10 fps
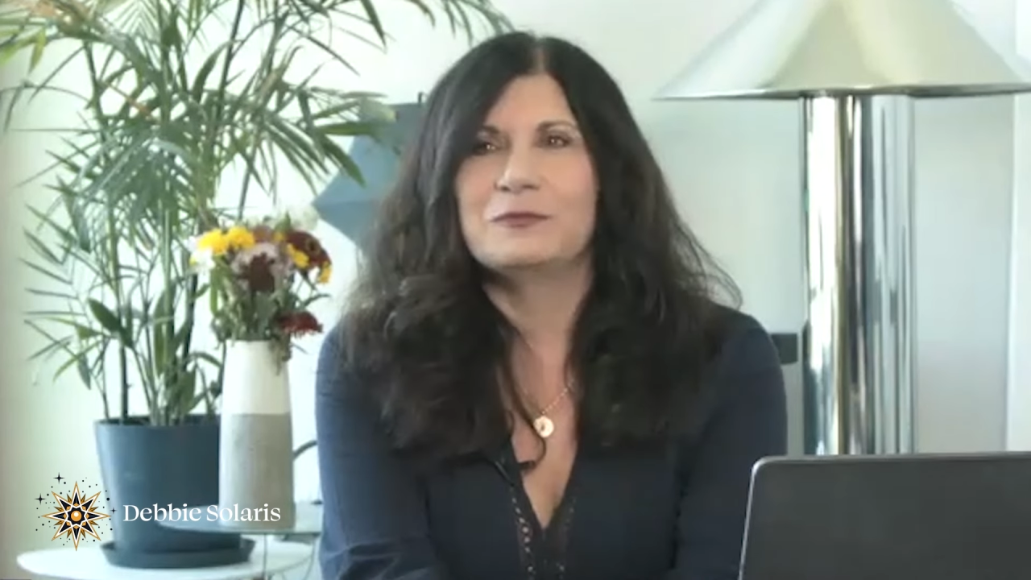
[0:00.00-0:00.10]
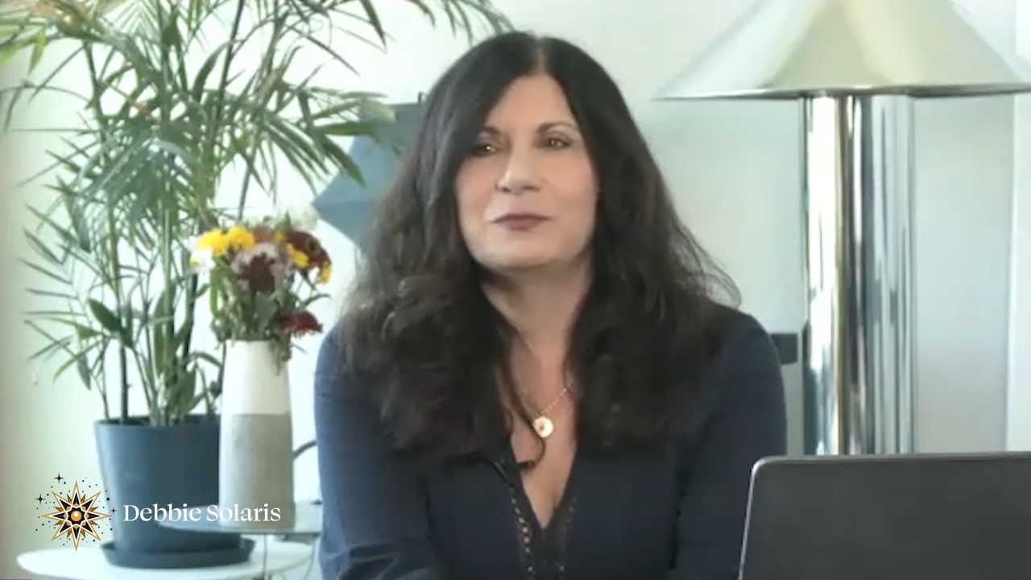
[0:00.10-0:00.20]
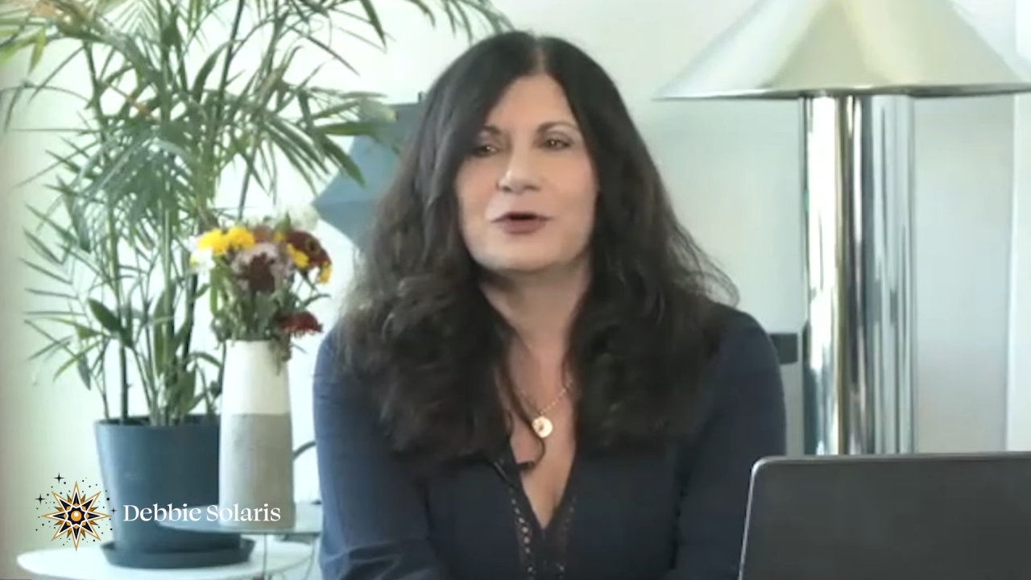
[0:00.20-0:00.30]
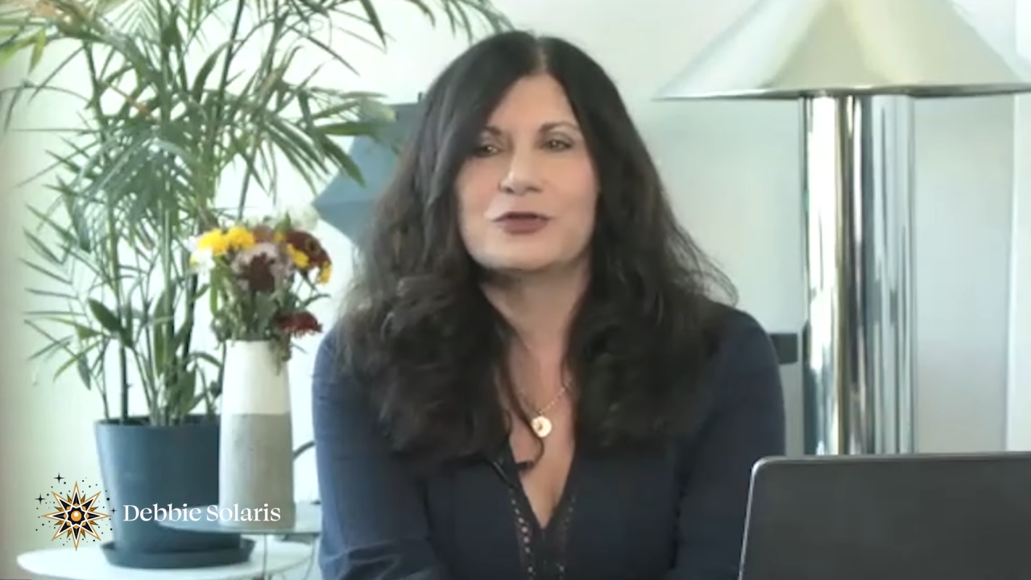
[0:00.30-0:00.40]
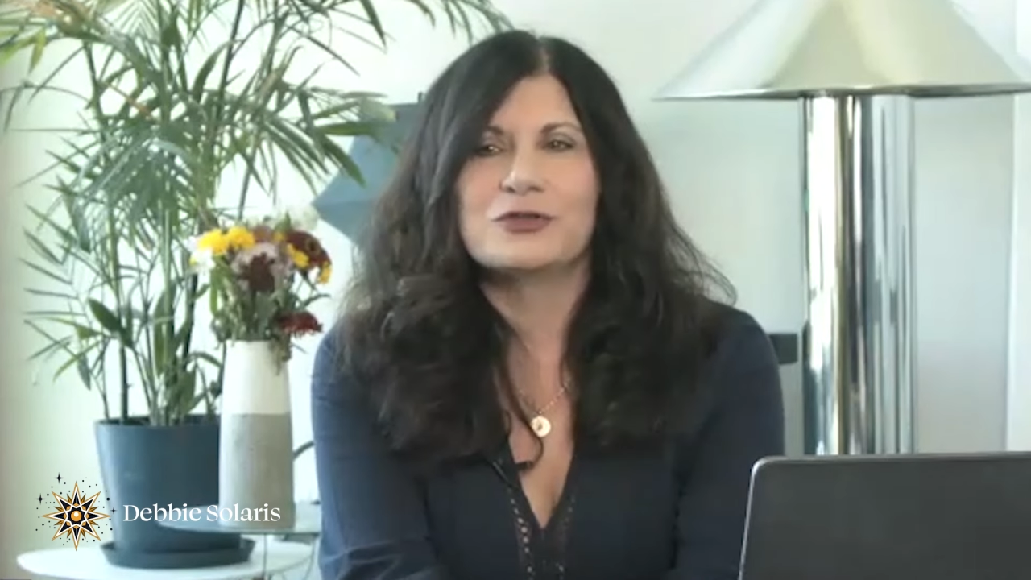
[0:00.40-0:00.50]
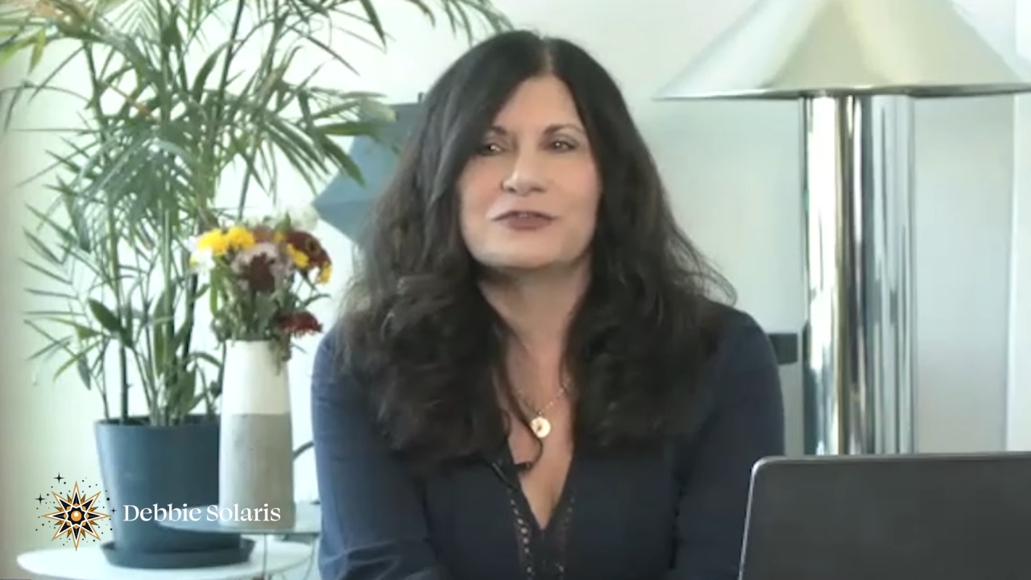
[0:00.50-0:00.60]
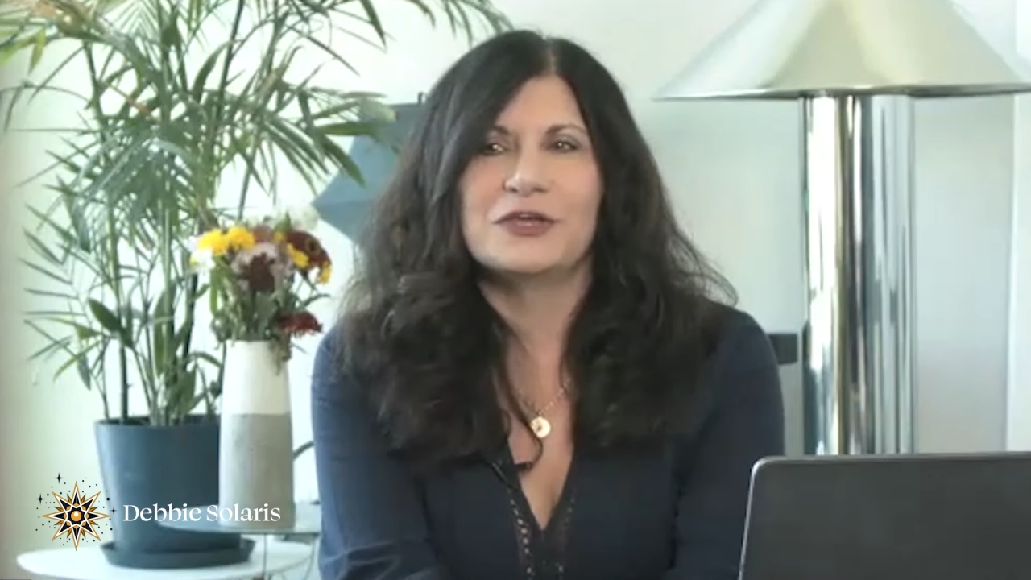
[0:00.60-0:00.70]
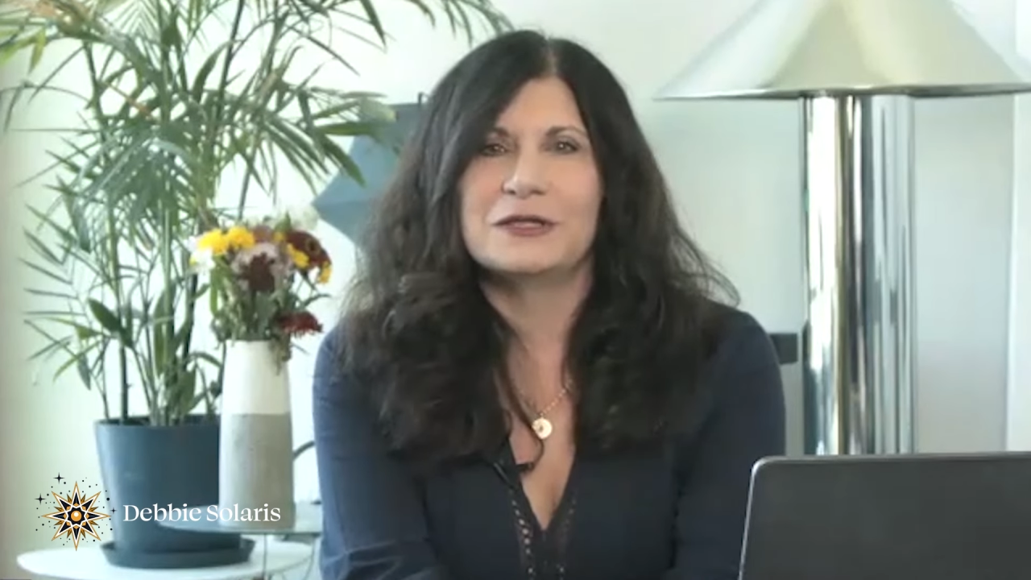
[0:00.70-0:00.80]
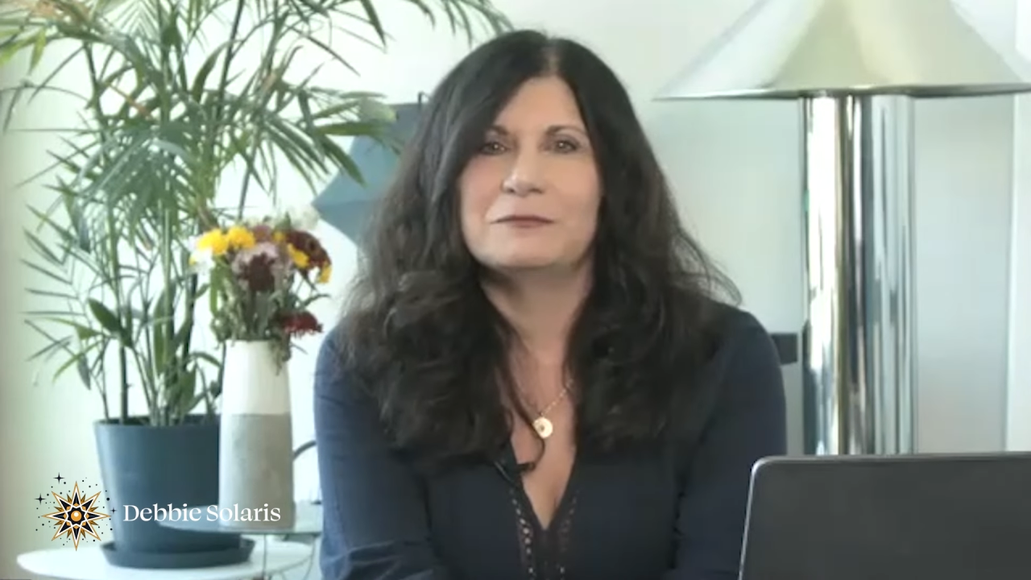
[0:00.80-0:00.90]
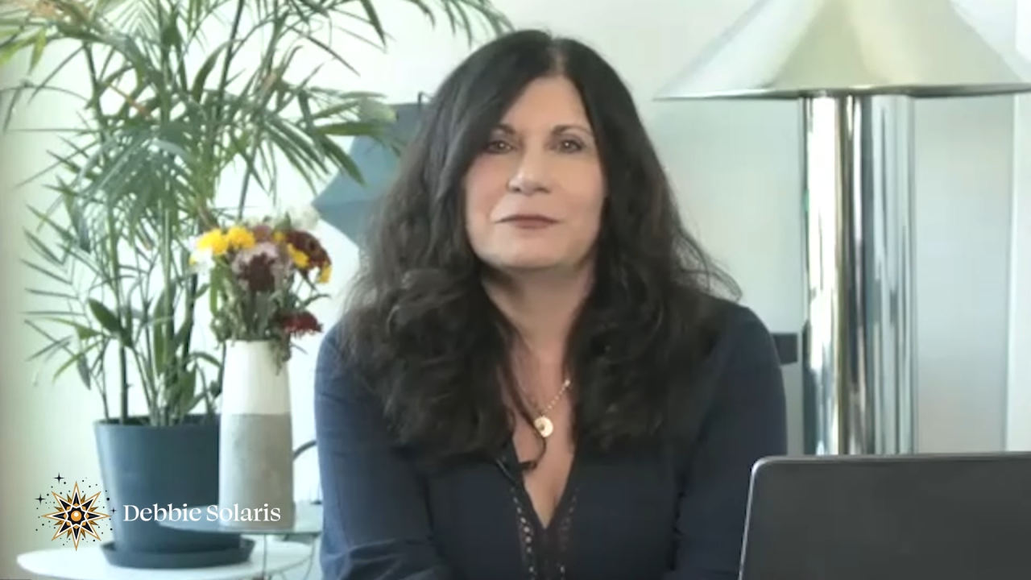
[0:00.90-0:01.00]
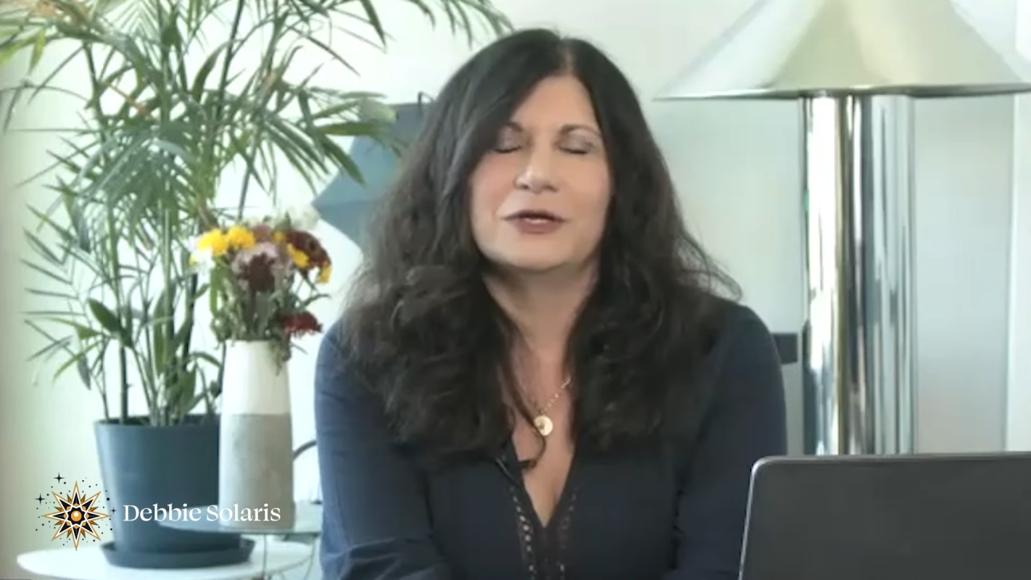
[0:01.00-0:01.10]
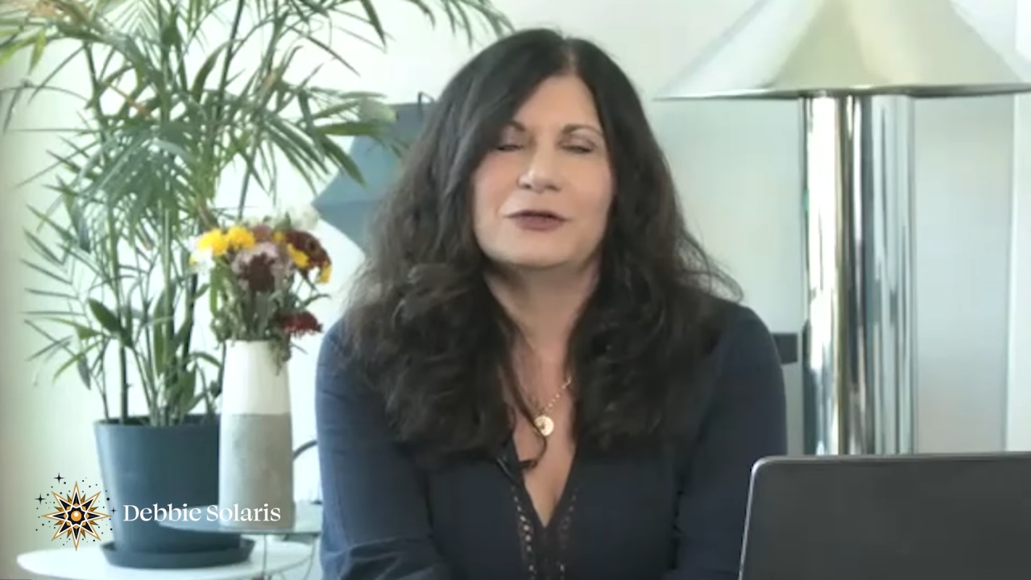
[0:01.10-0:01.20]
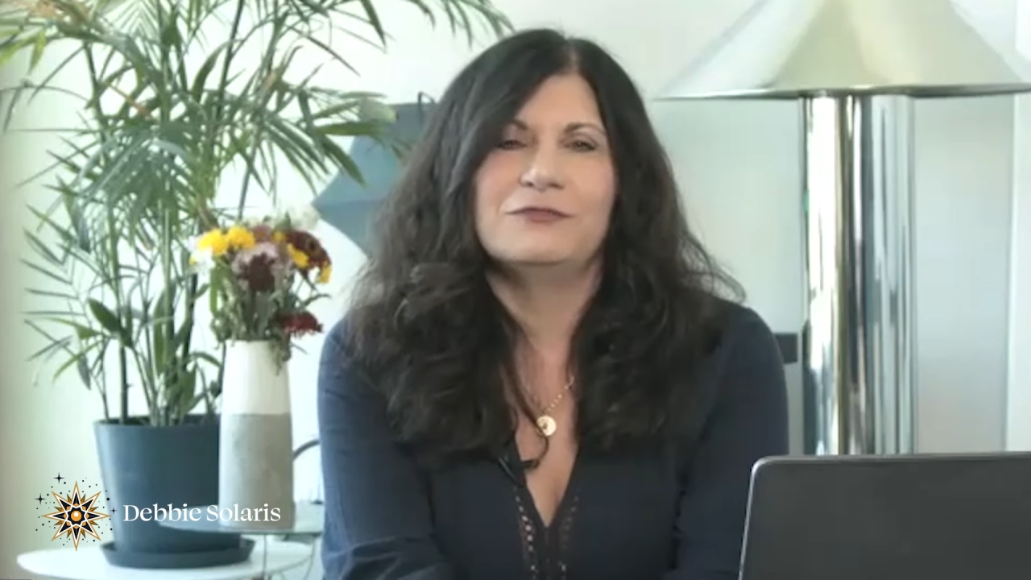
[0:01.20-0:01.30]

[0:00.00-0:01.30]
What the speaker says: purchasing and,